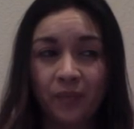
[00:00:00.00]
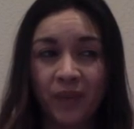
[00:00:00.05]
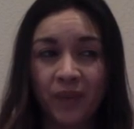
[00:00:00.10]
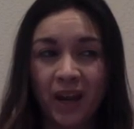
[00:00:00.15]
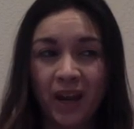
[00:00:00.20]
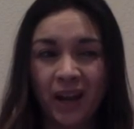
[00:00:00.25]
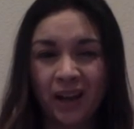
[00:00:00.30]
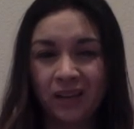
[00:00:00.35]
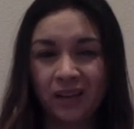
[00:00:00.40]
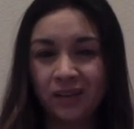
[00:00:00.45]

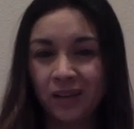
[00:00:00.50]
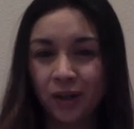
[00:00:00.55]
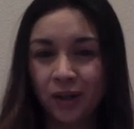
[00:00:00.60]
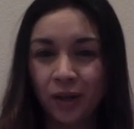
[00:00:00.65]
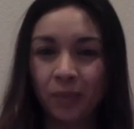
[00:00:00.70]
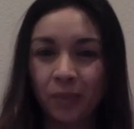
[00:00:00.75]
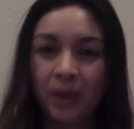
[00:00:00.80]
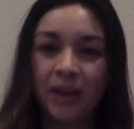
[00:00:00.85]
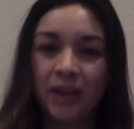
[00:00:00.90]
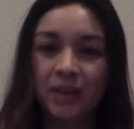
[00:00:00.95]
had, my
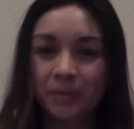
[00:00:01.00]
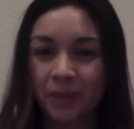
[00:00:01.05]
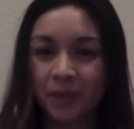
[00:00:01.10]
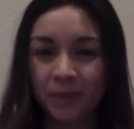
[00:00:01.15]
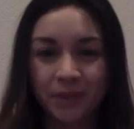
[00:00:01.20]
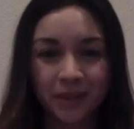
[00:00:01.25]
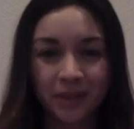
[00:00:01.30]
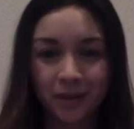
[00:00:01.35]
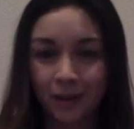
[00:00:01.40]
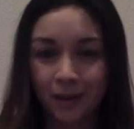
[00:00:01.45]
husband
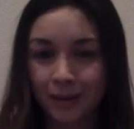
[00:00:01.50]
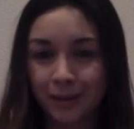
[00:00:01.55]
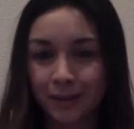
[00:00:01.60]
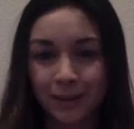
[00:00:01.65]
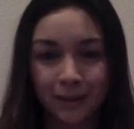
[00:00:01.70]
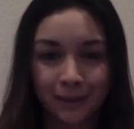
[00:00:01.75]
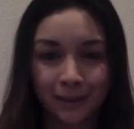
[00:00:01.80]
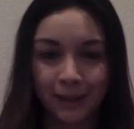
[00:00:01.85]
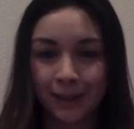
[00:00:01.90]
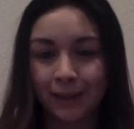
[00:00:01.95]
was
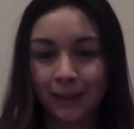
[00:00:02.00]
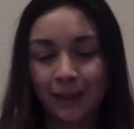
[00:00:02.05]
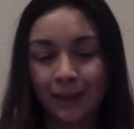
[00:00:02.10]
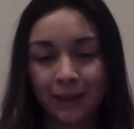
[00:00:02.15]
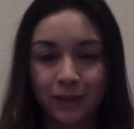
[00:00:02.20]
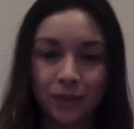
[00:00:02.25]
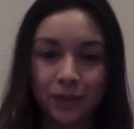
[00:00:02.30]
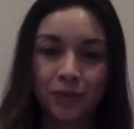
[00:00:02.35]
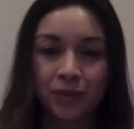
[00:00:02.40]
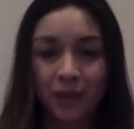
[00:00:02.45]
constantly like,
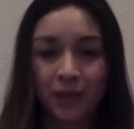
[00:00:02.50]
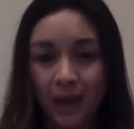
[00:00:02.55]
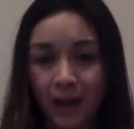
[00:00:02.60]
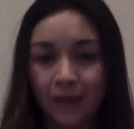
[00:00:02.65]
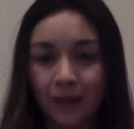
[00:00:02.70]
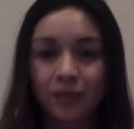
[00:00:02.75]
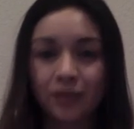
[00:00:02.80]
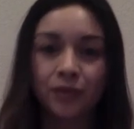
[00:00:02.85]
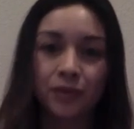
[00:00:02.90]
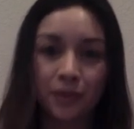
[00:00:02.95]
"Don't do that.
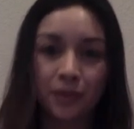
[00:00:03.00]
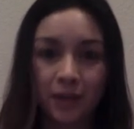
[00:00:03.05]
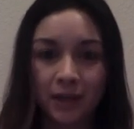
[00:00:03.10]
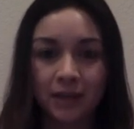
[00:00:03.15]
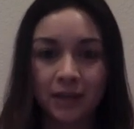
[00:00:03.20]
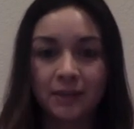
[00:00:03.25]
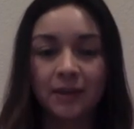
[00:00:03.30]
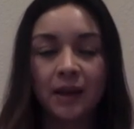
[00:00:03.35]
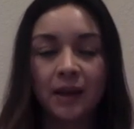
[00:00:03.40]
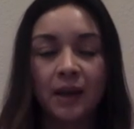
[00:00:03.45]
Don't do
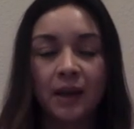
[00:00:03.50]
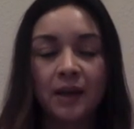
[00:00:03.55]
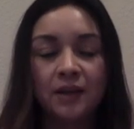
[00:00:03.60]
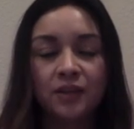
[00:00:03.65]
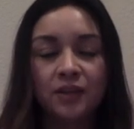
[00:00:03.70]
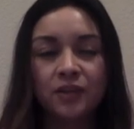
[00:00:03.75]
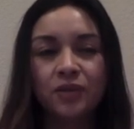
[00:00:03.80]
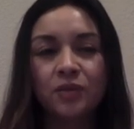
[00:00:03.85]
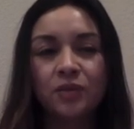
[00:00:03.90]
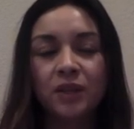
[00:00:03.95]
this." So it
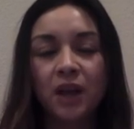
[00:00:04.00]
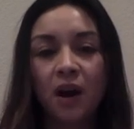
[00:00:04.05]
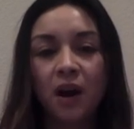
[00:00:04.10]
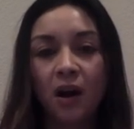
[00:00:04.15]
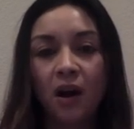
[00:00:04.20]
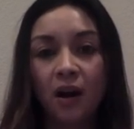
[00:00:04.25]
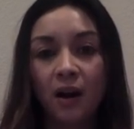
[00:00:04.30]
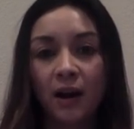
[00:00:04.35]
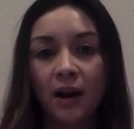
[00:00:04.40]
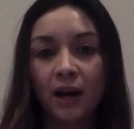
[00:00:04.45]
was really
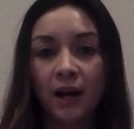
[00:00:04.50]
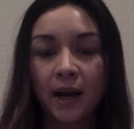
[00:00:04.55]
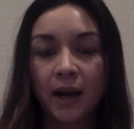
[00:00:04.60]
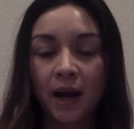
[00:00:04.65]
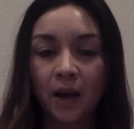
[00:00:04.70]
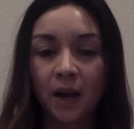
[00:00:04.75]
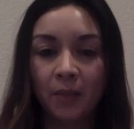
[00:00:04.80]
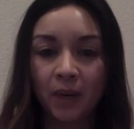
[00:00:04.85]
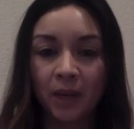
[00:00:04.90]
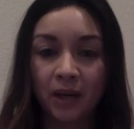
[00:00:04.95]
hard.
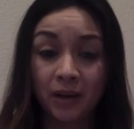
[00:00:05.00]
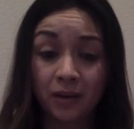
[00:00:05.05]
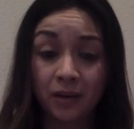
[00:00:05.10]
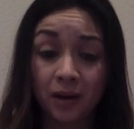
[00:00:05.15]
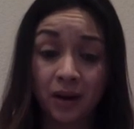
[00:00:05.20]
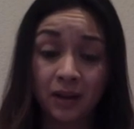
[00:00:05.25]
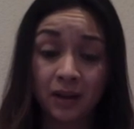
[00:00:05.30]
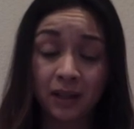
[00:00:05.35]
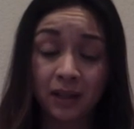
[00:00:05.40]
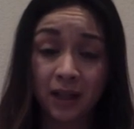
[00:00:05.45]
Another
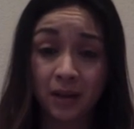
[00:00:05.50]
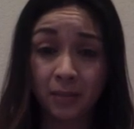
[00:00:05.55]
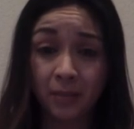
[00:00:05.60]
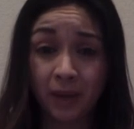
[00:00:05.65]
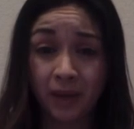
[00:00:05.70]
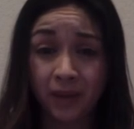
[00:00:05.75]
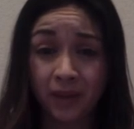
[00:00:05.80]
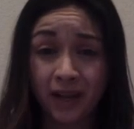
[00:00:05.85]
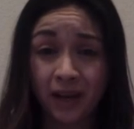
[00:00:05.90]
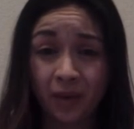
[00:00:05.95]
hard thing about
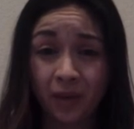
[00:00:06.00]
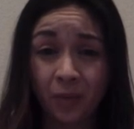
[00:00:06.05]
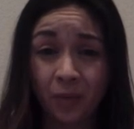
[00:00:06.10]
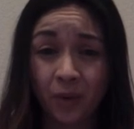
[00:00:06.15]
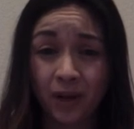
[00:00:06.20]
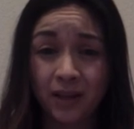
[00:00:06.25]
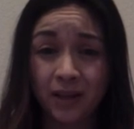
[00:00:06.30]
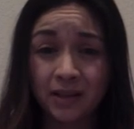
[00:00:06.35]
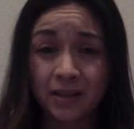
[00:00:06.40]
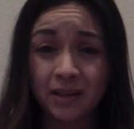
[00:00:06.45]
that
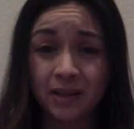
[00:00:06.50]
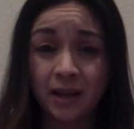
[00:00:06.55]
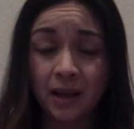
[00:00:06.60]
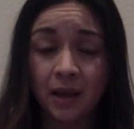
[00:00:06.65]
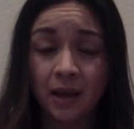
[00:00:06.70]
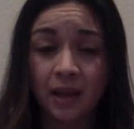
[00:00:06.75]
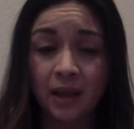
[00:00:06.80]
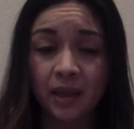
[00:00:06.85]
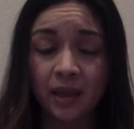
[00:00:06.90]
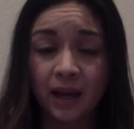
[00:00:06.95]
was
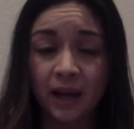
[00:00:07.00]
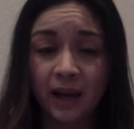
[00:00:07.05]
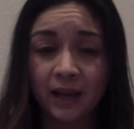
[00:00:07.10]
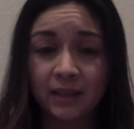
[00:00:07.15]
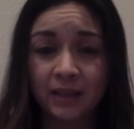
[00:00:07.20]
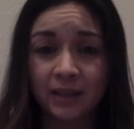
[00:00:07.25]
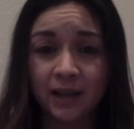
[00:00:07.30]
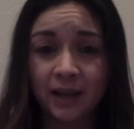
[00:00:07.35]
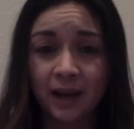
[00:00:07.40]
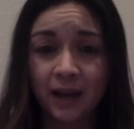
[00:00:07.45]

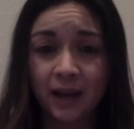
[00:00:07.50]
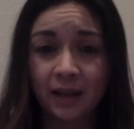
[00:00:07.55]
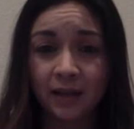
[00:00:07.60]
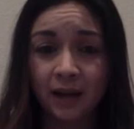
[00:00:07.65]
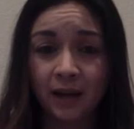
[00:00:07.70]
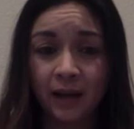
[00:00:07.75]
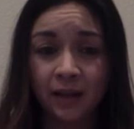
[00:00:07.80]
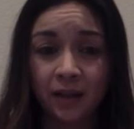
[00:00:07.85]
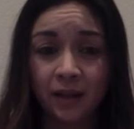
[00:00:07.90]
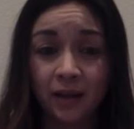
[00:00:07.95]
that I
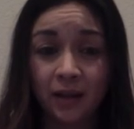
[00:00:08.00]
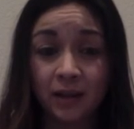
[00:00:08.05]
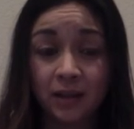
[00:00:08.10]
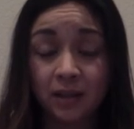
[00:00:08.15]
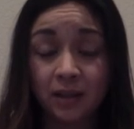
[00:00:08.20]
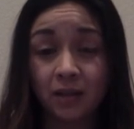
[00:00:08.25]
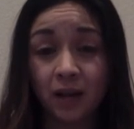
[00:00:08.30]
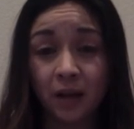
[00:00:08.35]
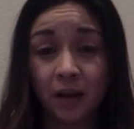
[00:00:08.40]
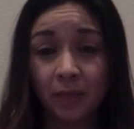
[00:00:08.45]
lost
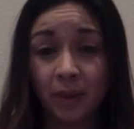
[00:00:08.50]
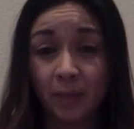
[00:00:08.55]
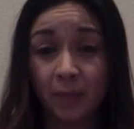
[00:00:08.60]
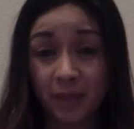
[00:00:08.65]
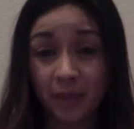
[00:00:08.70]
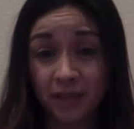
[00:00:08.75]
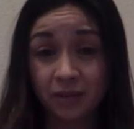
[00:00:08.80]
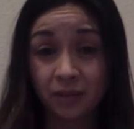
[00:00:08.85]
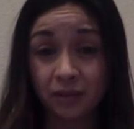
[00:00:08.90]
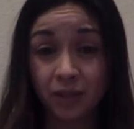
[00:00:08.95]
a lot of my
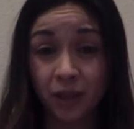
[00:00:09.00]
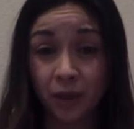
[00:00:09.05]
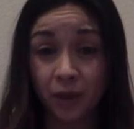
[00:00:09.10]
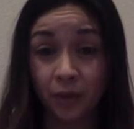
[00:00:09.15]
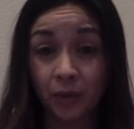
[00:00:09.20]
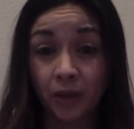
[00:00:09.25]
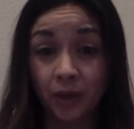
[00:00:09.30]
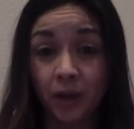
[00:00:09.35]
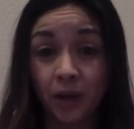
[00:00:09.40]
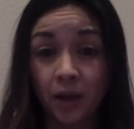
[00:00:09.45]
muscle
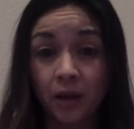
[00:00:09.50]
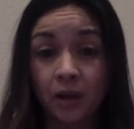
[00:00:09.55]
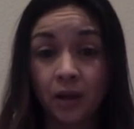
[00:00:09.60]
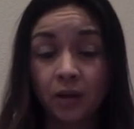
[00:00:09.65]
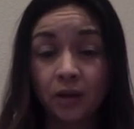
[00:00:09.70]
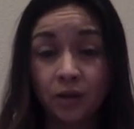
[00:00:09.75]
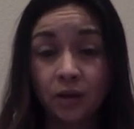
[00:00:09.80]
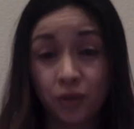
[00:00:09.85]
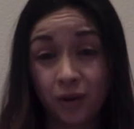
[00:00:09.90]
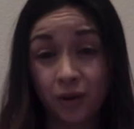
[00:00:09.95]
tone
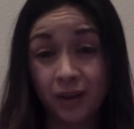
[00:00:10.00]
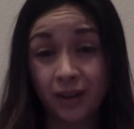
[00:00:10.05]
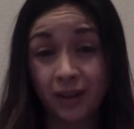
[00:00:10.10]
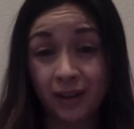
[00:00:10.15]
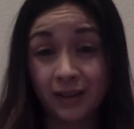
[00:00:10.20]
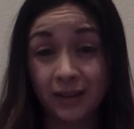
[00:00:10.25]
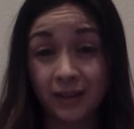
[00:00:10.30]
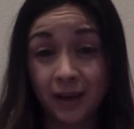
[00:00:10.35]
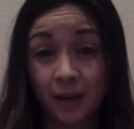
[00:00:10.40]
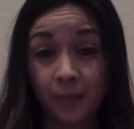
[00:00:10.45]
during that
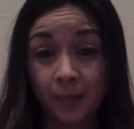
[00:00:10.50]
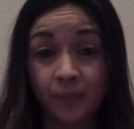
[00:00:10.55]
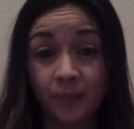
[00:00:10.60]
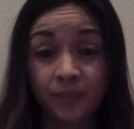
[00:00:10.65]
time.